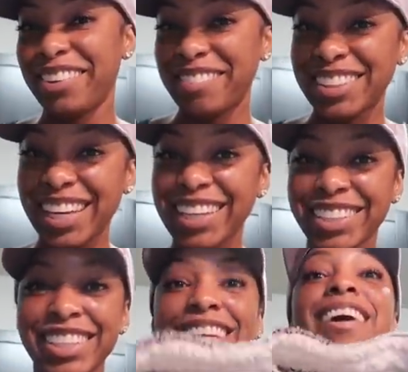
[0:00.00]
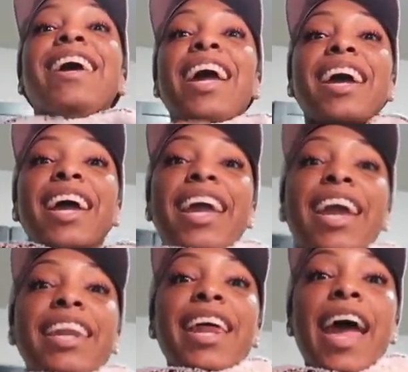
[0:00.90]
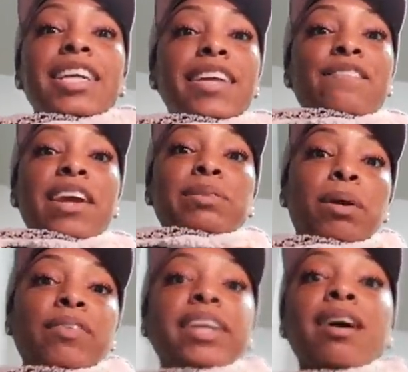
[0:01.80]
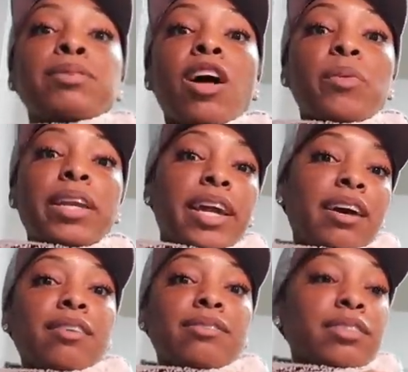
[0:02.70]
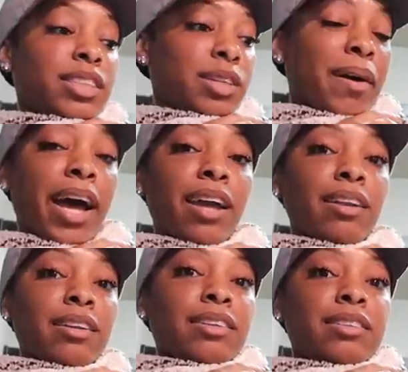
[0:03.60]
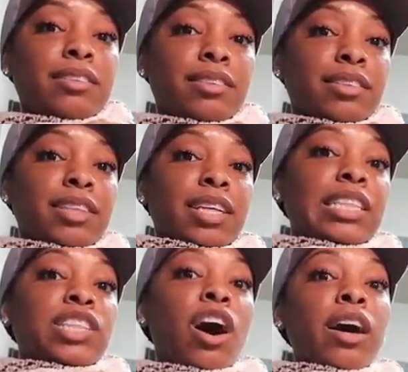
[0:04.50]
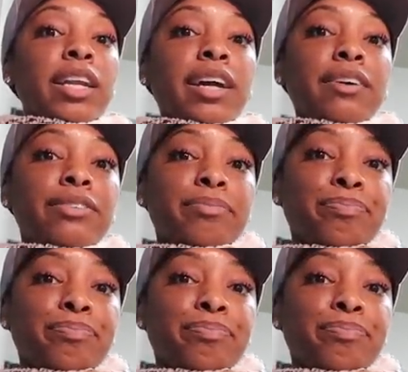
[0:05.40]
of the women's section. And it actually fits perfectly. It comes all the way down to my, it's long enough.